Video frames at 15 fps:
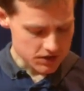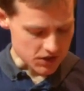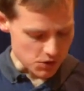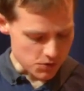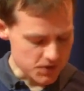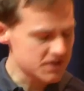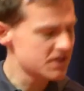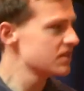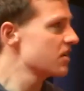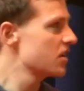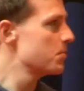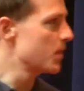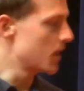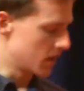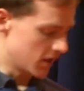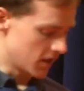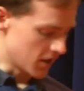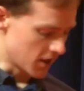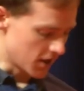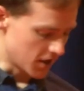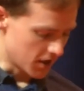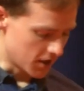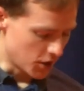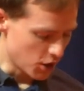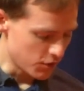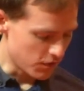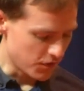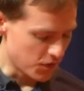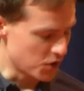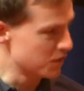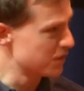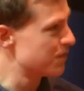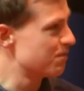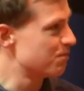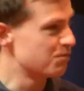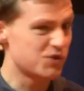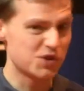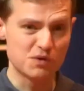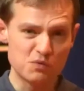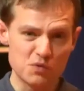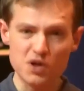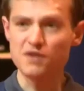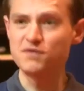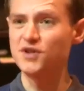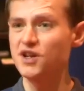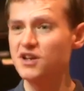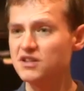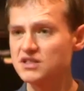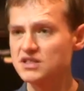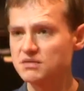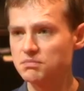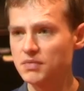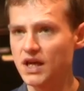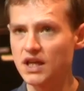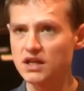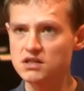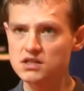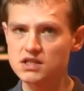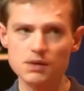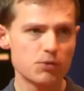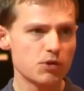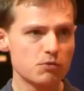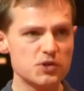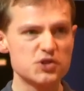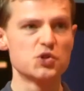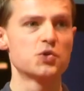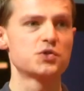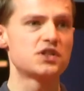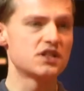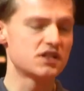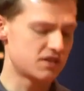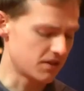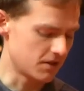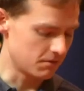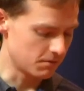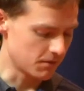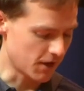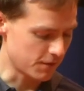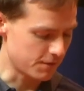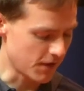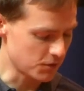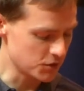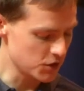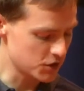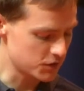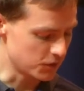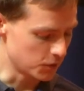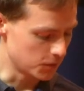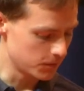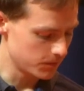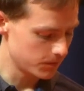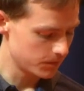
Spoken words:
So this is going to be an overview of sort of what I've learned and some of the resources that I found useful.